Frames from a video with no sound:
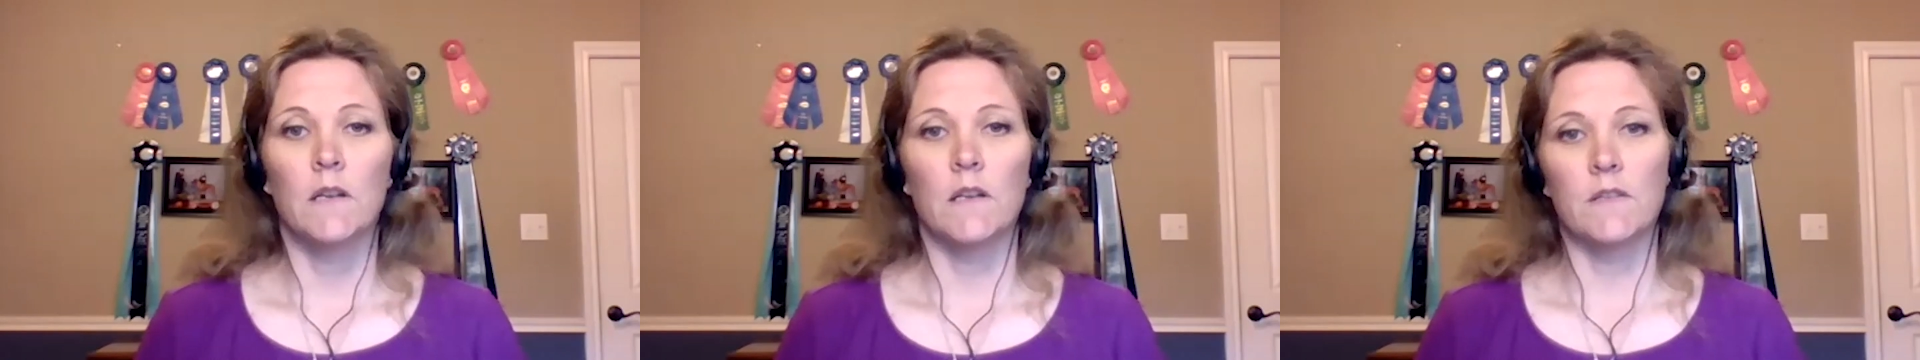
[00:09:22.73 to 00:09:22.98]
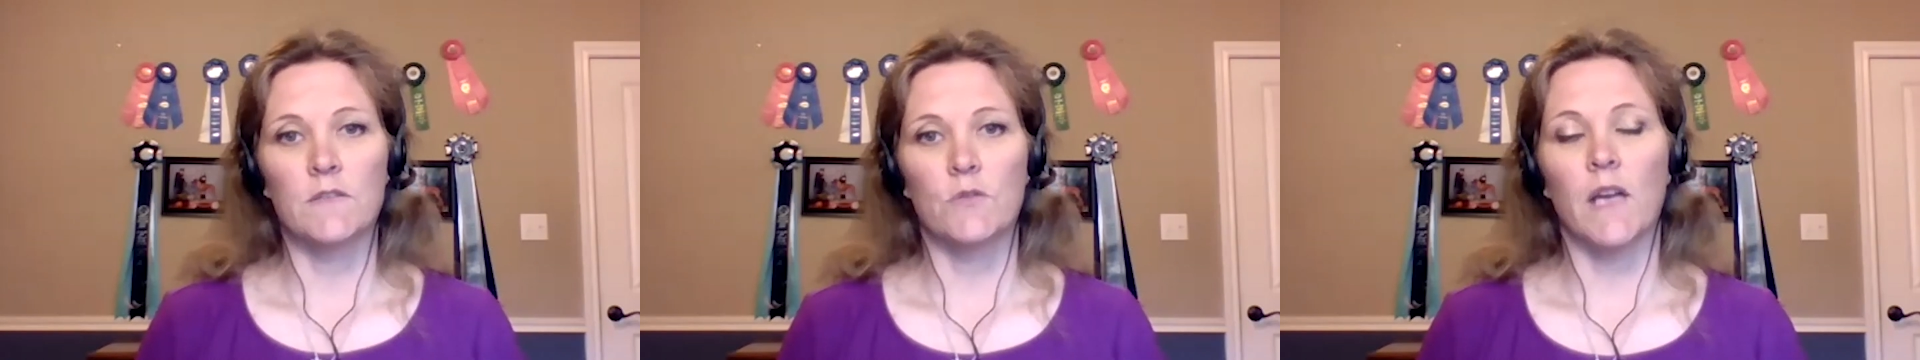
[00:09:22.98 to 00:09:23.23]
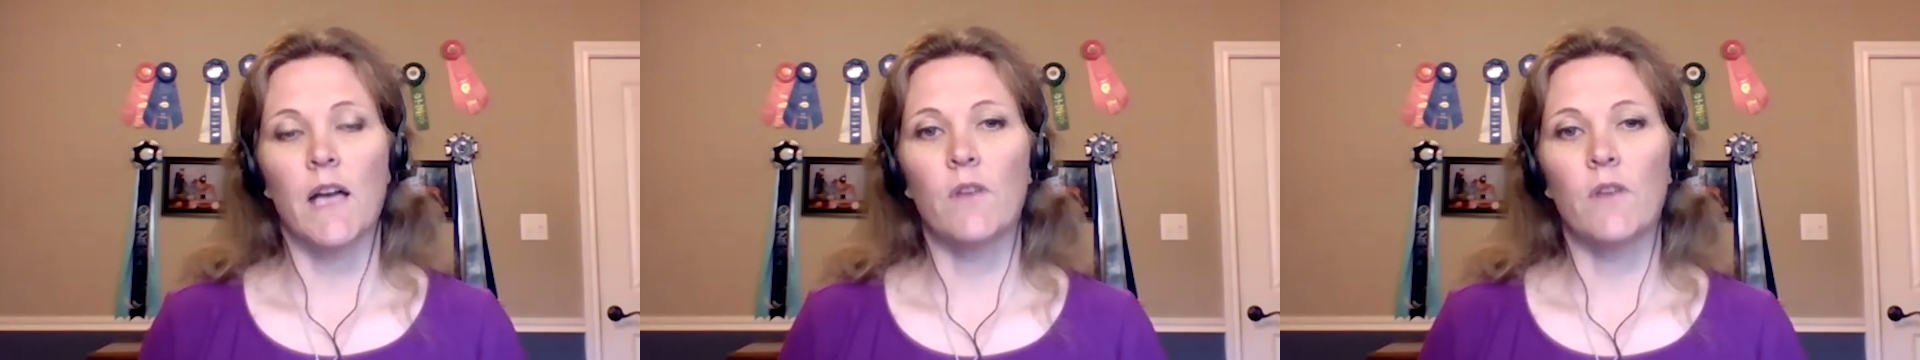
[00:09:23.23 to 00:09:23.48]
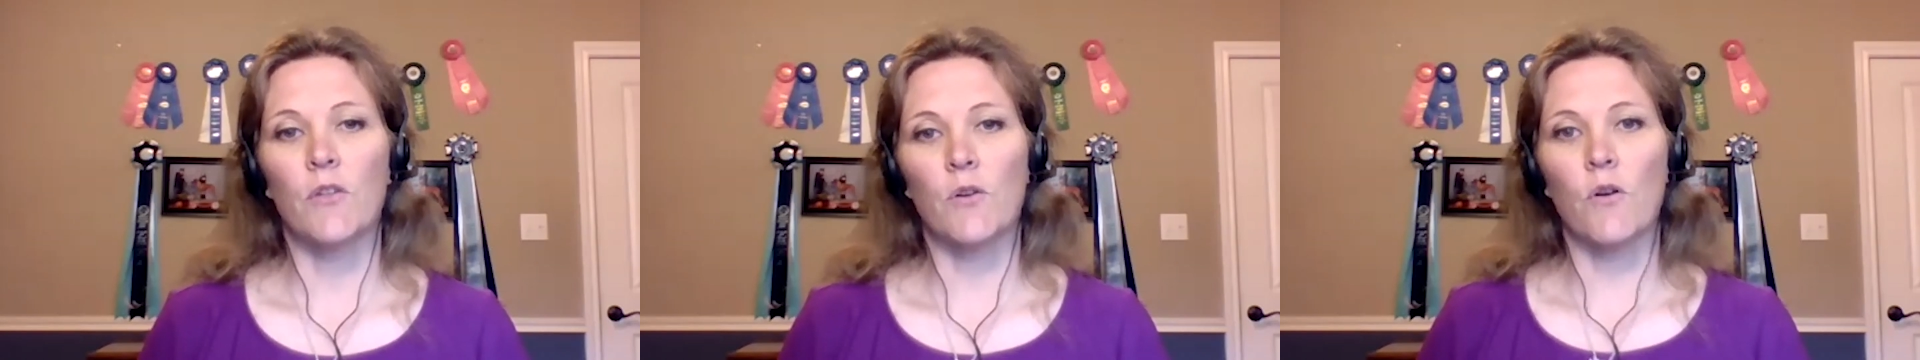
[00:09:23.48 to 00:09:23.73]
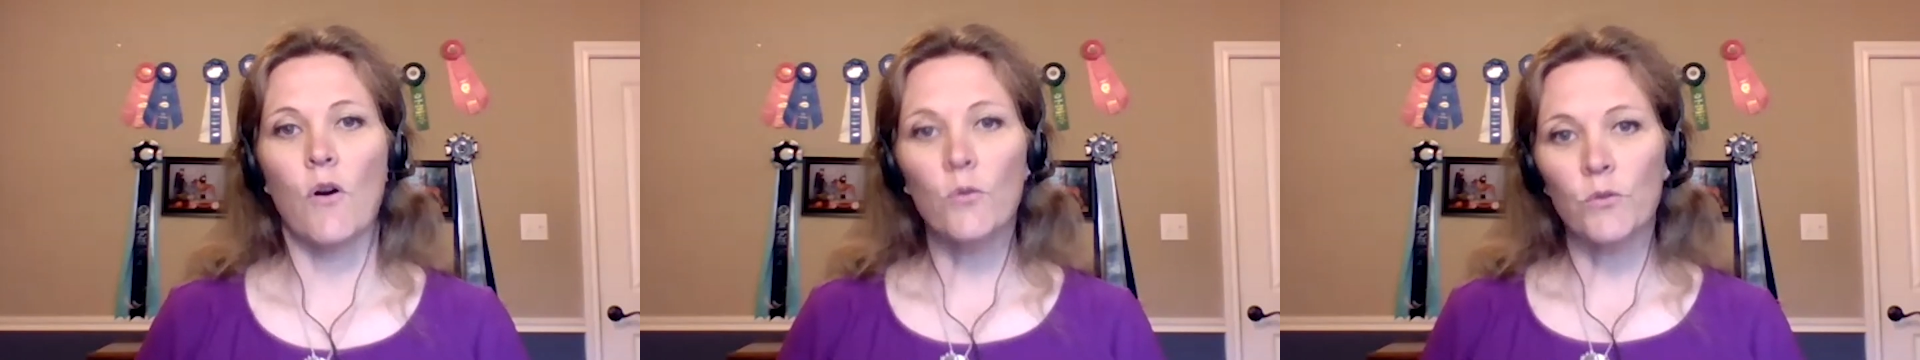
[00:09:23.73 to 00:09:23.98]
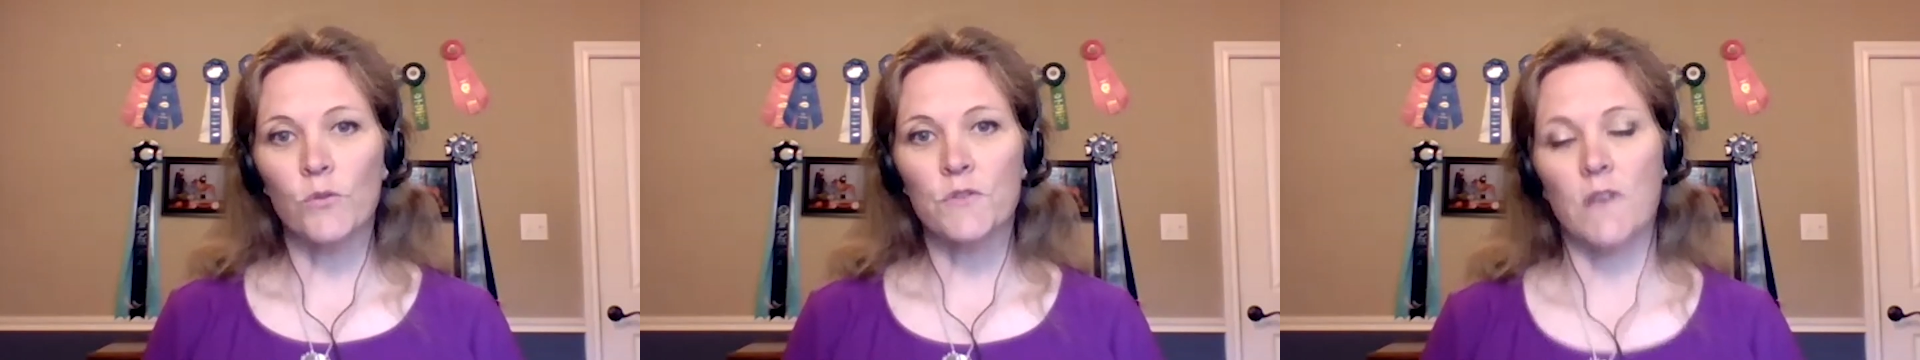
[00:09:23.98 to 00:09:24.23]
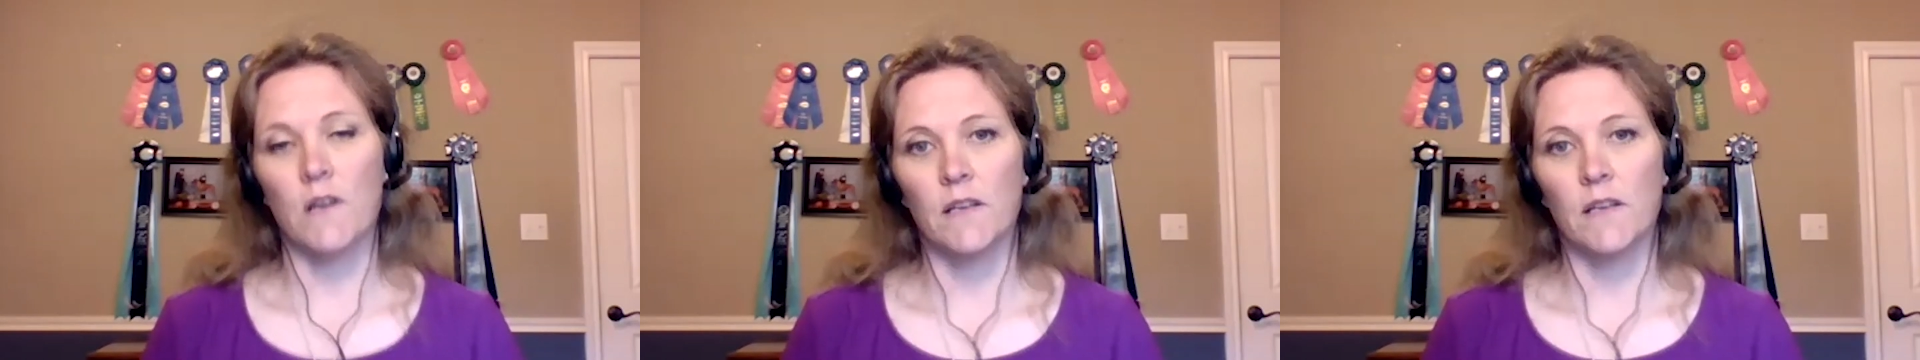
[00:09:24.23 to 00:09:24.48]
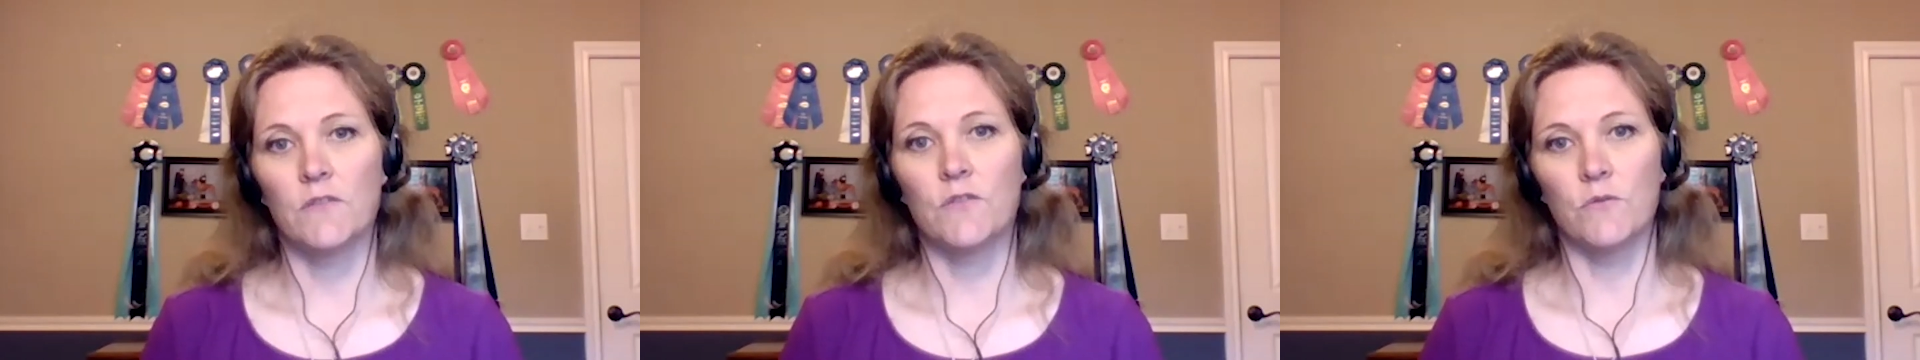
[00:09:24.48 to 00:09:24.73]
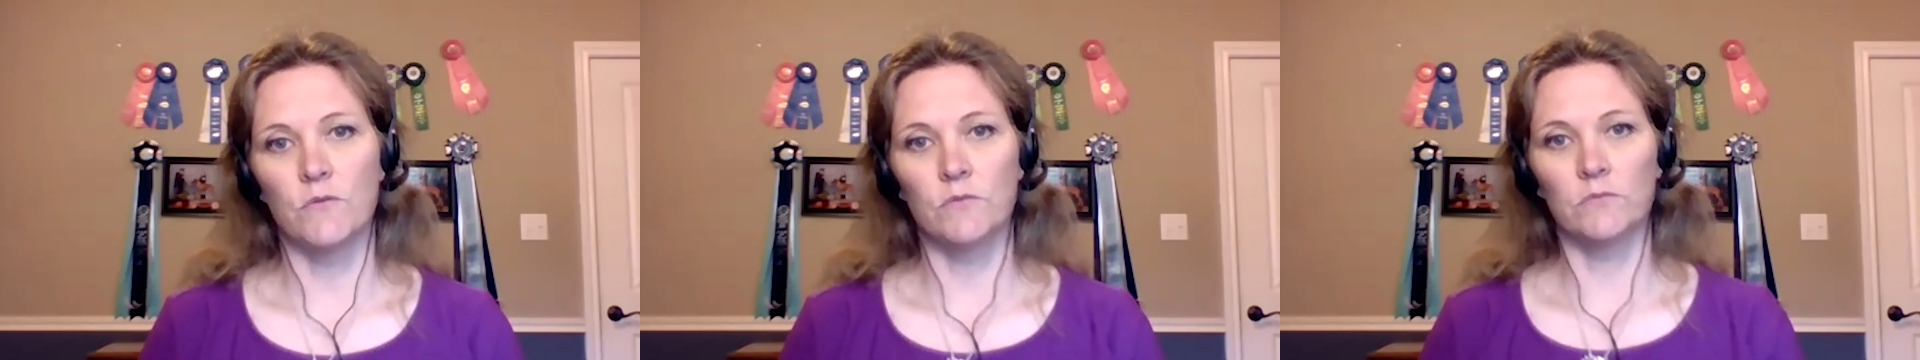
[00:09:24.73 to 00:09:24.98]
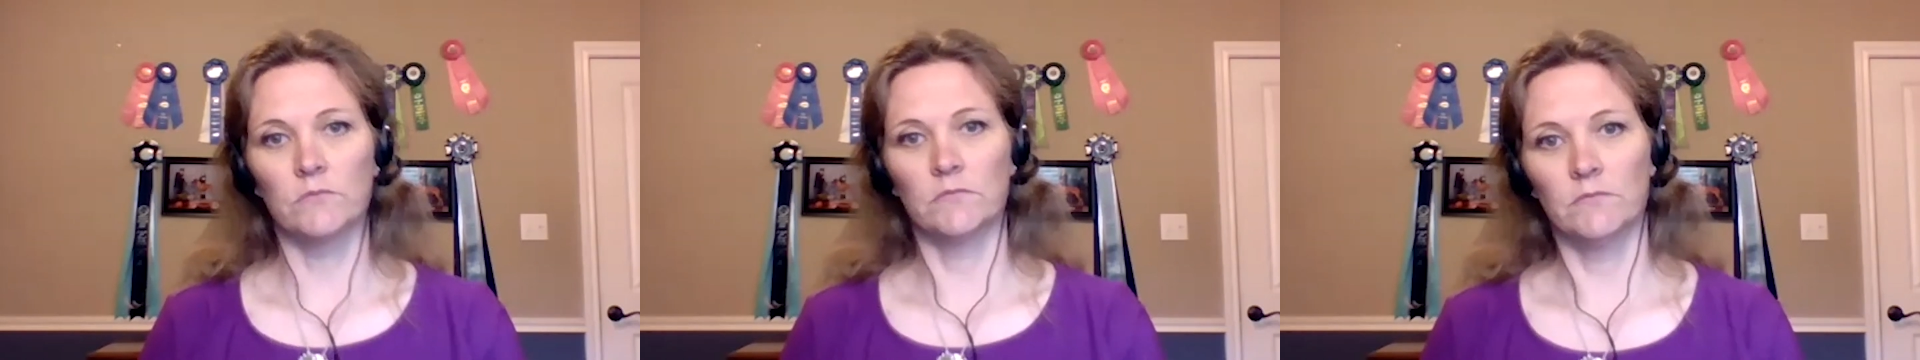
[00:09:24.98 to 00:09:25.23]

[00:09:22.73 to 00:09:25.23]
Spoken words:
And so you have other owners talking to